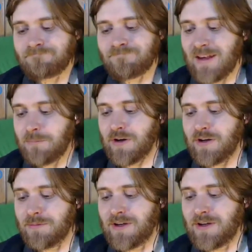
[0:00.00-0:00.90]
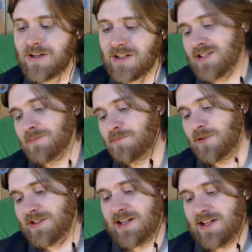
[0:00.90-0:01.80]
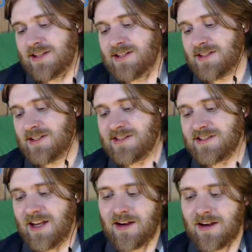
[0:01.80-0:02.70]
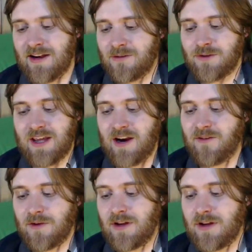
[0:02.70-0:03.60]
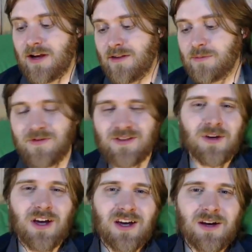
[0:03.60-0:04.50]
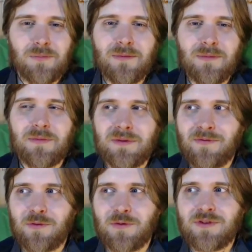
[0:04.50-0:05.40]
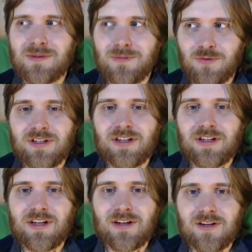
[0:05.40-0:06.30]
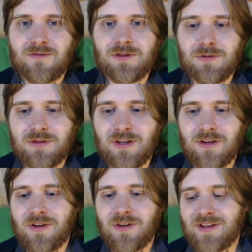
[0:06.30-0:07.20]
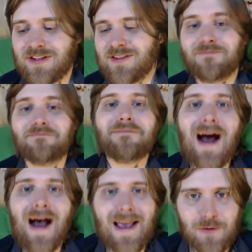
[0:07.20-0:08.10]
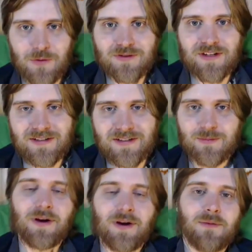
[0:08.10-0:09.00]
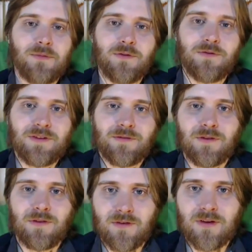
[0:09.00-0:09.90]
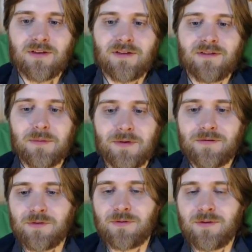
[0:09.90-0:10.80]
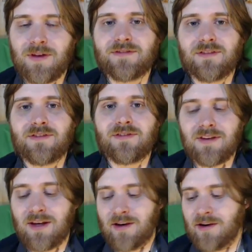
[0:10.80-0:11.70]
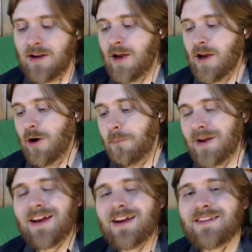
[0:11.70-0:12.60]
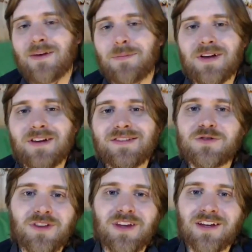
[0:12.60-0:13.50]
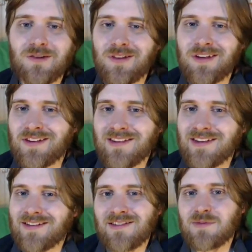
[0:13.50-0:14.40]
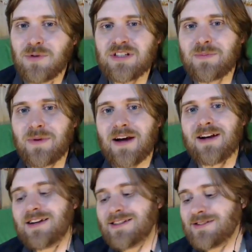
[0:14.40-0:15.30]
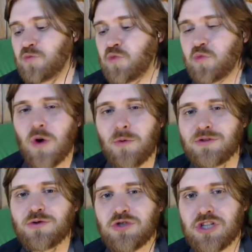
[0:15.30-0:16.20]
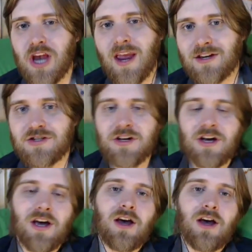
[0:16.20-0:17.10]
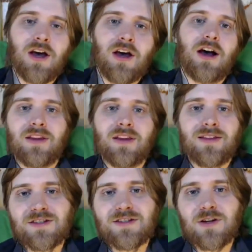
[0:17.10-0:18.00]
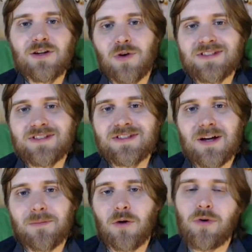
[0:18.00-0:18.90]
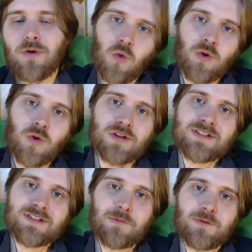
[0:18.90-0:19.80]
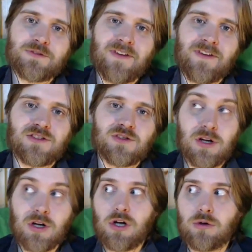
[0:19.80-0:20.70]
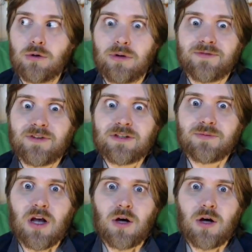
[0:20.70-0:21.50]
Pretty much, it's a pretty solid list, I'd say. I don't really care for a lot of these movies. Probably before the summer really kicks off, we'll do another one of these of my most anticipated movies for the summer of 2016. But hit us up, let us know what you think. Do you think this list is pretty spot on? What would you change? Let us know. Comments down below, of course, at Words From My Face on Twitter, Google Plus, and Facebook.